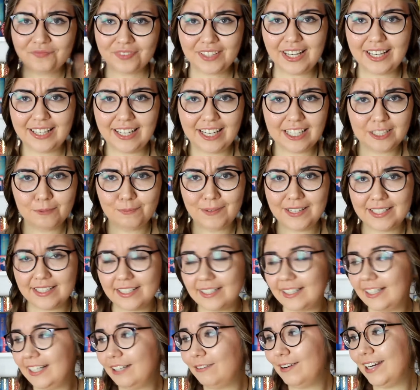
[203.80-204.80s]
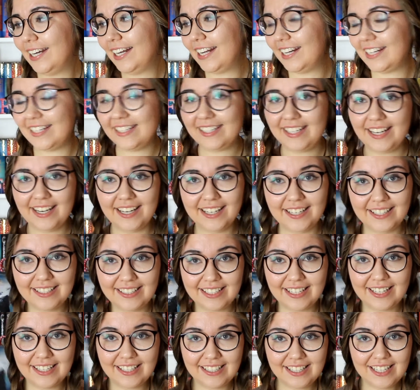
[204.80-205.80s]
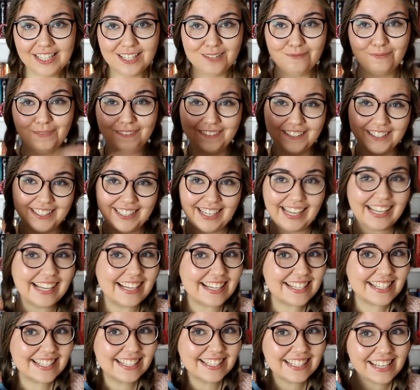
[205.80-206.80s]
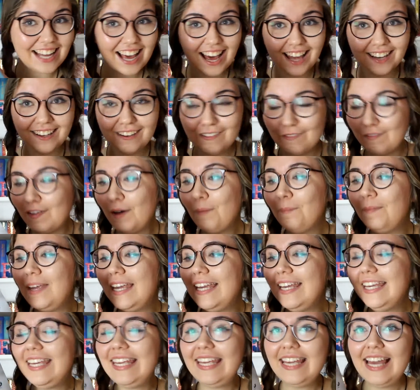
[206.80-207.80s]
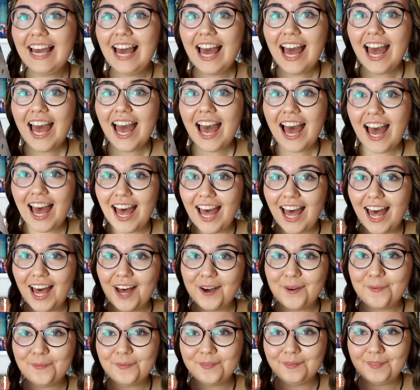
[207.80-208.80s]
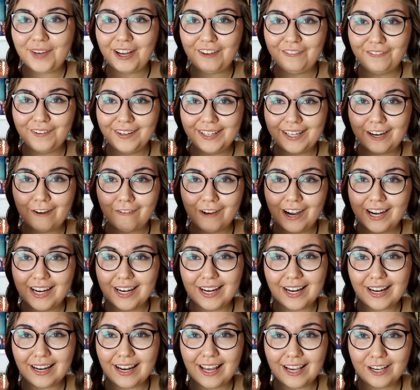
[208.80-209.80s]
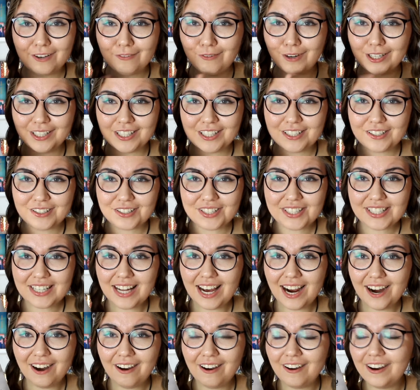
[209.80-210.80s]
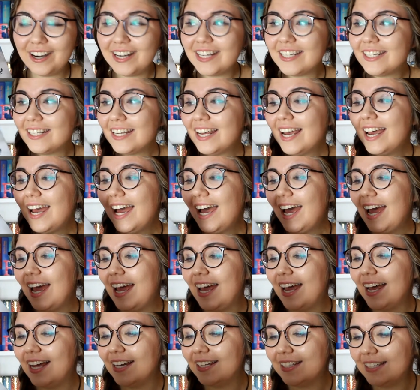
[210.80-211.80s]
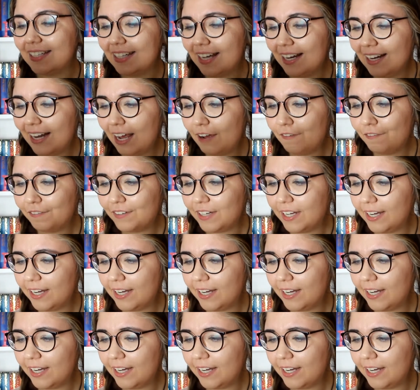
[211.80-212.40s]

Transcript: And that's basically when I decided that this book is not for me. I think I rated it like 1 or 2 stars and DNF'd